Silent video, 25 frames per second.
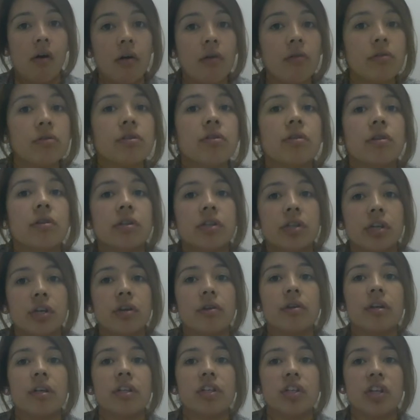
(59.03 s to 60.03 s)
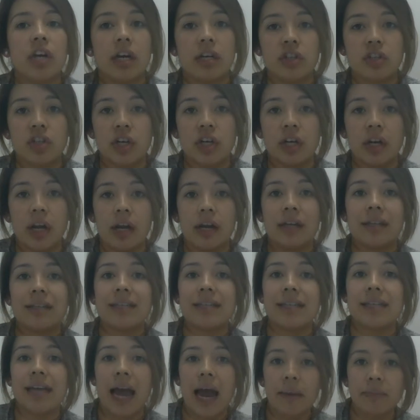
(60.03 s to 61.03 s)
also continually changing and
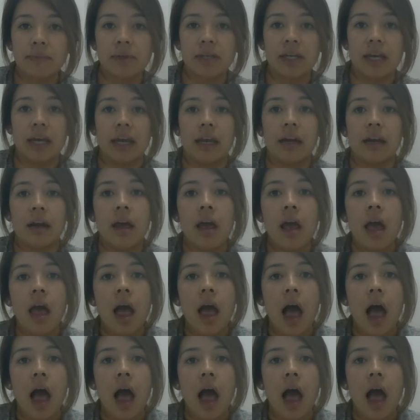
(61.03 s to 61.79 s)
adapting